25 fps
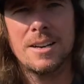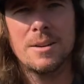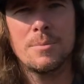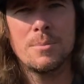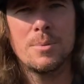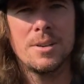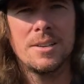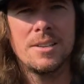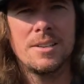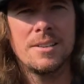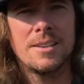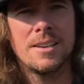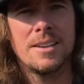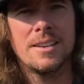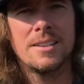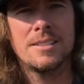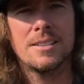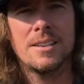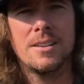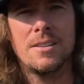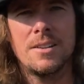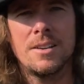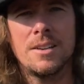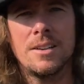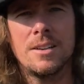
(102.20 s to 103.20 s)
of bring you guys
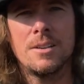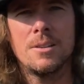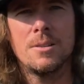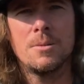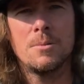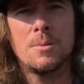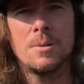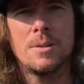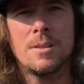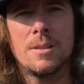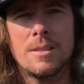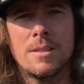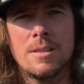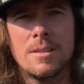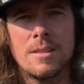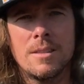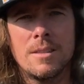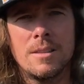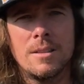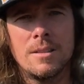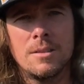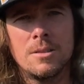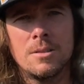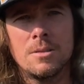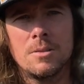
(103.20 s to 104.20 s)
out here with
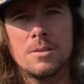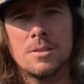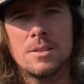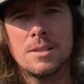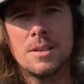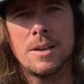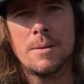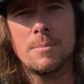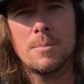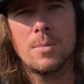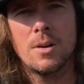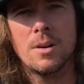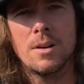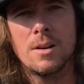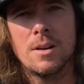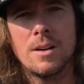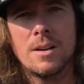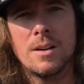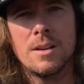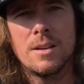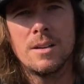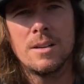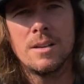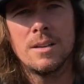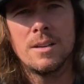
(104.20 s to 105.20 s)
the little
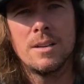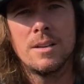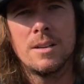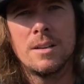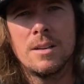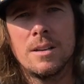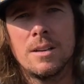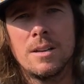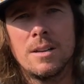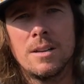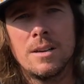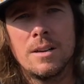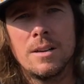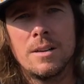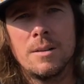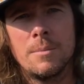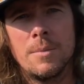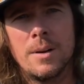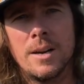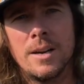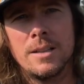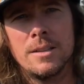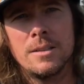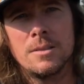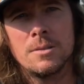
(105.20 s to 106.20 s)
sandbar,
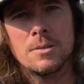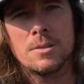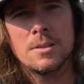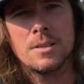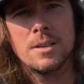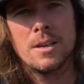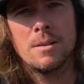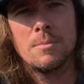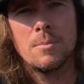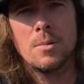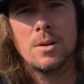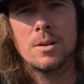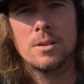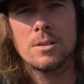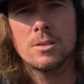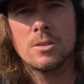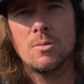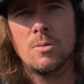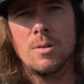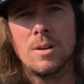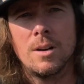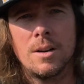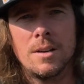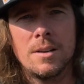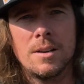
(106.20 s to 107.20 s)
my little sandbar
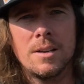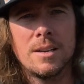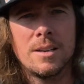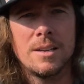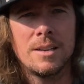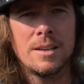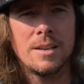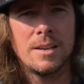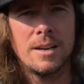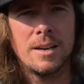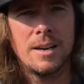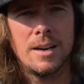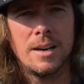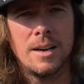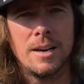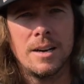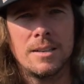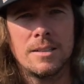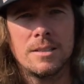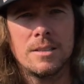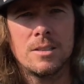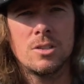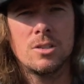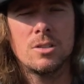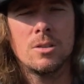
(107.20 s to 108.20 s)
squad,
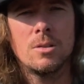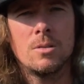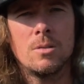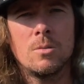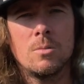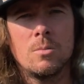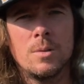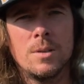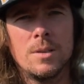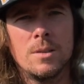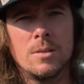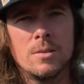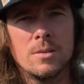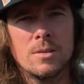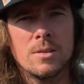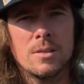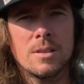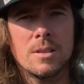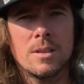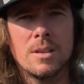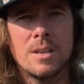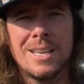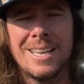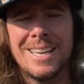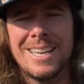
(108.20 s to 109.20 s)
to show the wheels
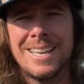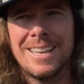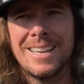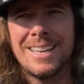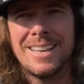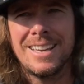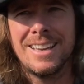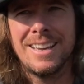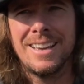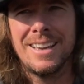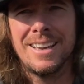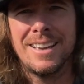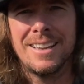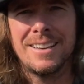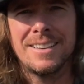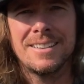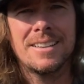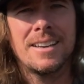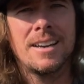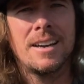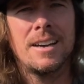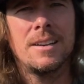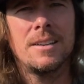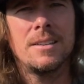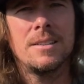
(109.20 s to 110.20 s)
and
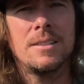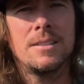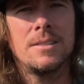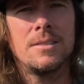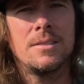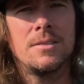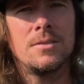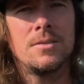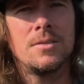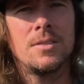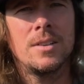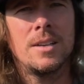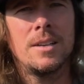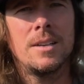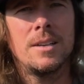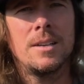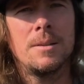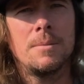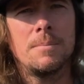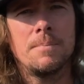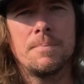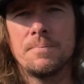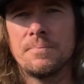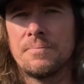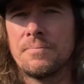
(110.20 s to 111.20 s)
kind of
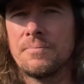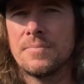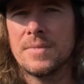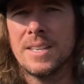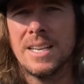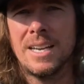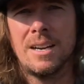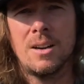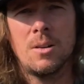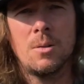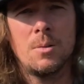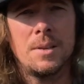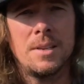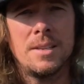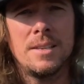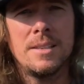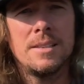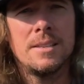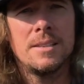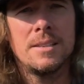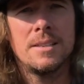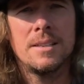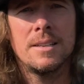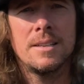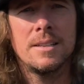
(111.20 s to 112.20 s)
how
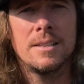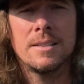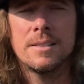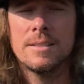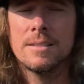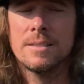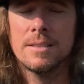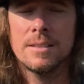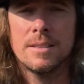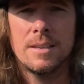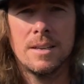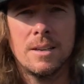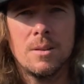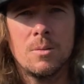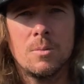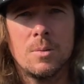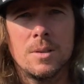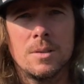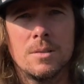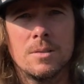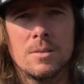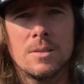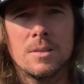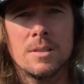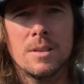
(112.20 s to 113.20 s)
easy it is to get
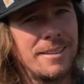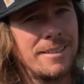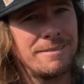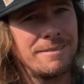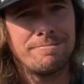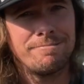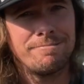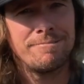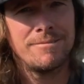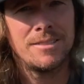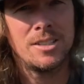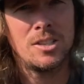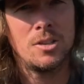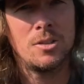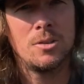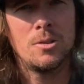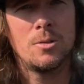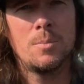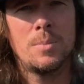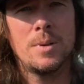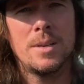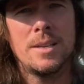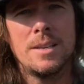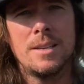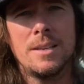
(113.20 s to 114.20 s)
wheels.
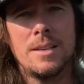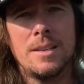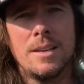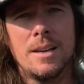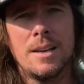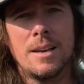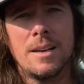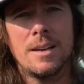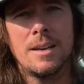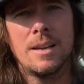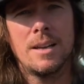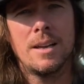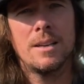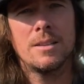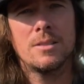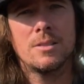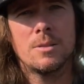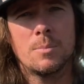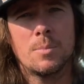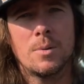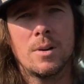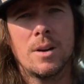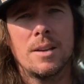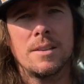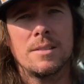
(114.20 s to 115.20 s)
You'd be
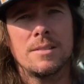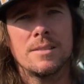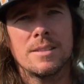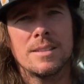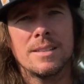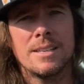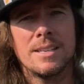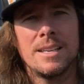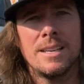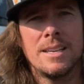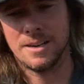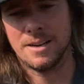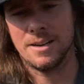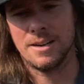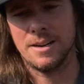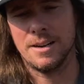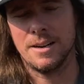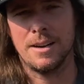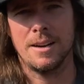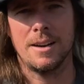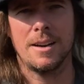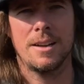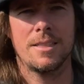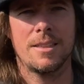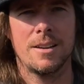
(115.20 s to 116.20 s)
surprised.
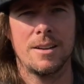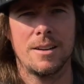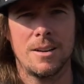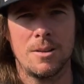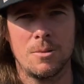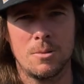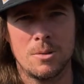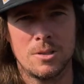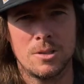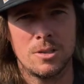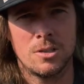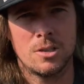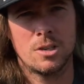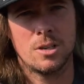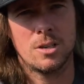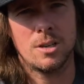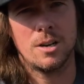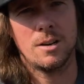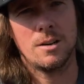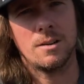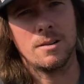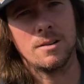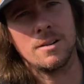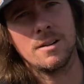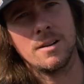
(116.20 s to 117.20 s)
I thought I would just
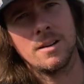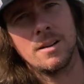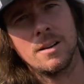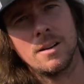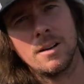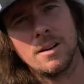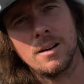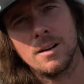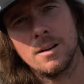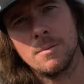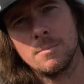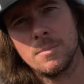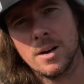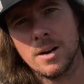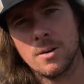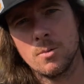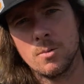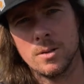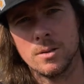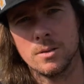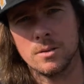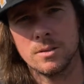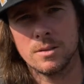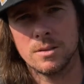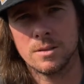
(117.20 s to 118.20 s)
share my
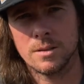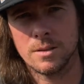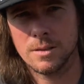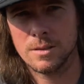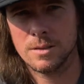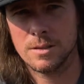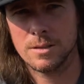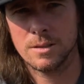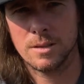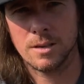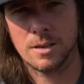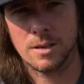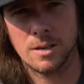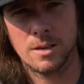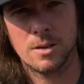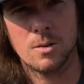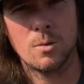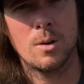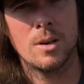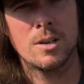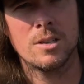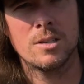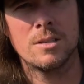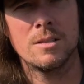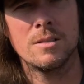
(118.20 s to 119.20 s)
wheels since I get
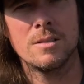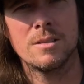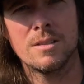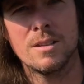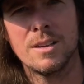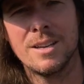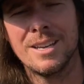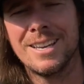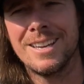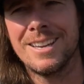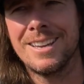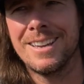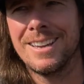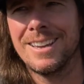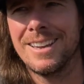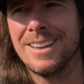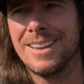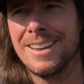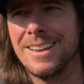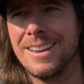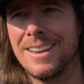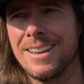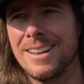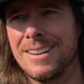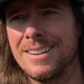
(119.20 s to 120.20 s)
questions,
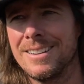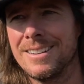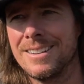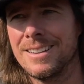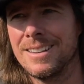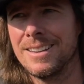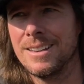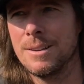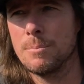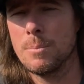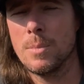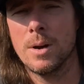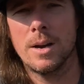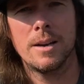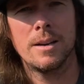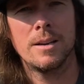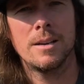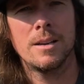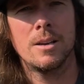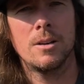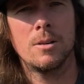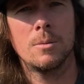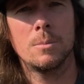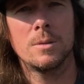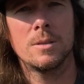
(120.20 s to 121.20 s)
and it might
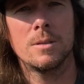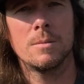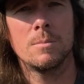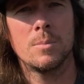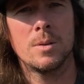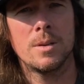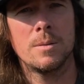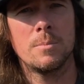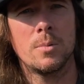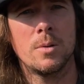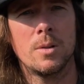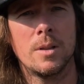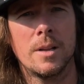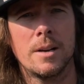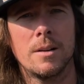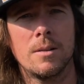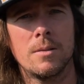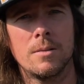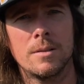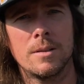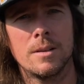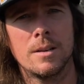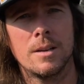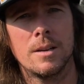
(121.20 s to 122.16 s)
help some people out